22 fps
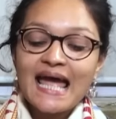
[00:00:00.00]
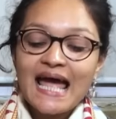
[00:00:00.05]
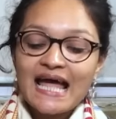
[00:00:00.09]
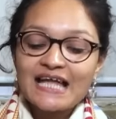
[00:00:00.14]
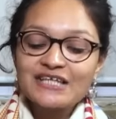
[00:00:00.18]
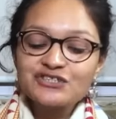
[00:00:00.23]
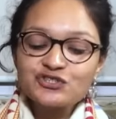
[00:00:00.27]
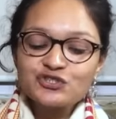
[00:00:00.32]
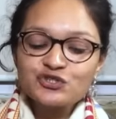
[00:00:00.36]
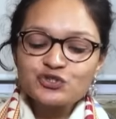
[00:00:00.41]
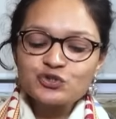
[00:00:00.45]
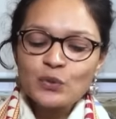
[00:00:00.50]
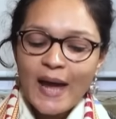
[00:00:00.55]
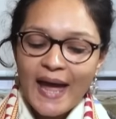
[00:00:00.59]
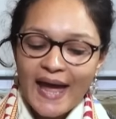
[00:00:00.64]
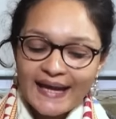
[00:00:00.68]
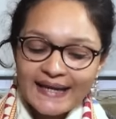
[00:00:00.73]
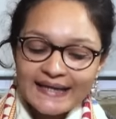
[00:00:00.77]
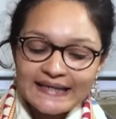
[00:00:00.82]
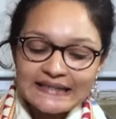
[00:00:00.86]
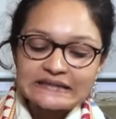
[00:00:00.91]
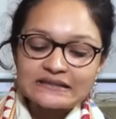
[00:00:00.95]
And she's to
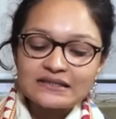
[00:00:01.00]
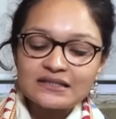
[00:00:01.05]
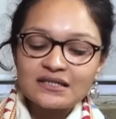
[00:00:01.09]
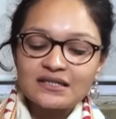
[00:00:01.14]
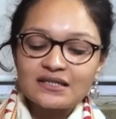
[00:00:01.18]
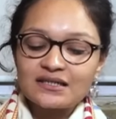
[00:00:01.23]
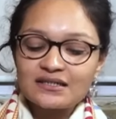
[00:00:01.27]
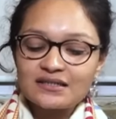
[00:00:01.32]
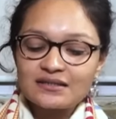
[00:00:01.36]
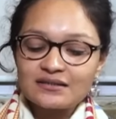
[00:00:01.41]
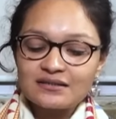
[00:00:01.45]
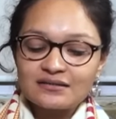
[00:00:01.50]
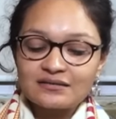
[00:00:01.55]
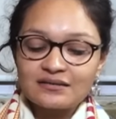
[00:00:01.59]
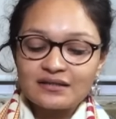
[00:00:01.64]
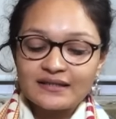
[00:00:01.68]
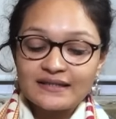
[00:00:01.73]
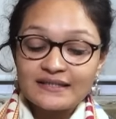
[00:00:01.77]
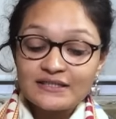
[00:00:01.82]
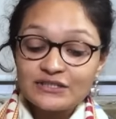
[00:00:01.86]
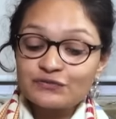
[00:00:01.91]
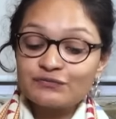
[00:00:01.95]
anchor
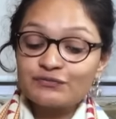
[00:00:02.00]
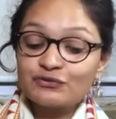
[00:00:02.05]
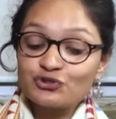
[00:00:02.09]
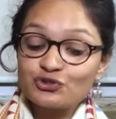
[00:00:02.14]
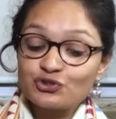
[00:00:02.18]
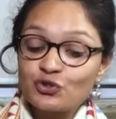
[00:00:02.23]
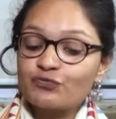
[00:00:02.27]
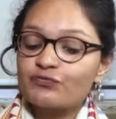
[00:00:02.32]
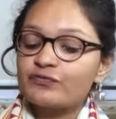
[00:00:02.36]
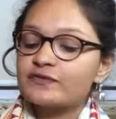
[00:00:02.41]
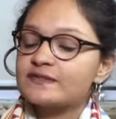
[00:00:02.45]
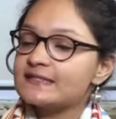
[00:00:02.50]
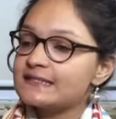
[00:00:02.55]
an interview show for